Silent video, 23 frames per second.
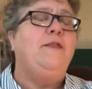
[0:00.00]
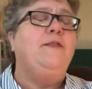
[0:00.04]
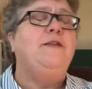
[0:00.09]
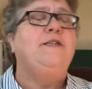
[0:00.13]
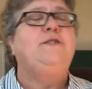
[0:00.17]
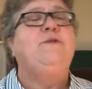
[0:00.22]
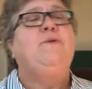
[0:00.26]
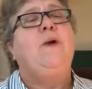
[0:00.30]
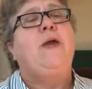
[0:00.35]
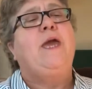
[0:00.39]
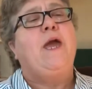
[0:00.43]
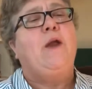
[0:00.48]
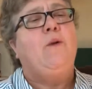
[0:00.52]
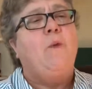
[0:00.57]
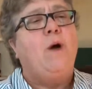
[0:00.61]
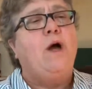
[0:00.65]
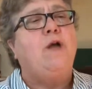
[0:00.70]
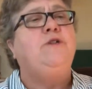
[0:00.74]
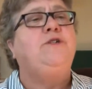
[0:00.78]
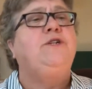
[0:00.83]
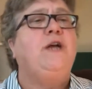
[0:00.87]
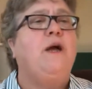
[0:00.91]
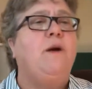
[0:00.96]
this weekend. Why
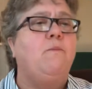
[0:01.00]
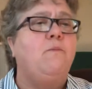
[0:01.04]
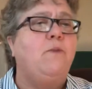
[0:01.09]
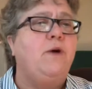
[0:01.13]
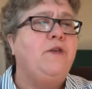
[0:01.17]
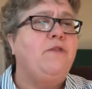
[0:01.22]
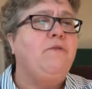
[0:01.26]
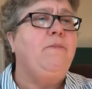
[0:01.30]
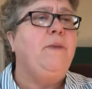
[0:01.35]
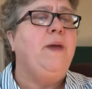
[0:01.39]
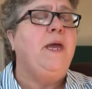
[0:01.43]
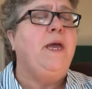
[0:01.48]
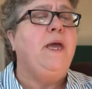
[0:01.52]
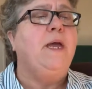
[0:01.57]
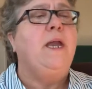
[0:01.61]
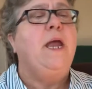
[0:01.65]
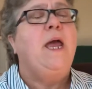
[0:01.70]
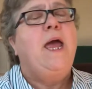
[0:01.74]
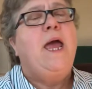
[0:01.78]
don't you come with me?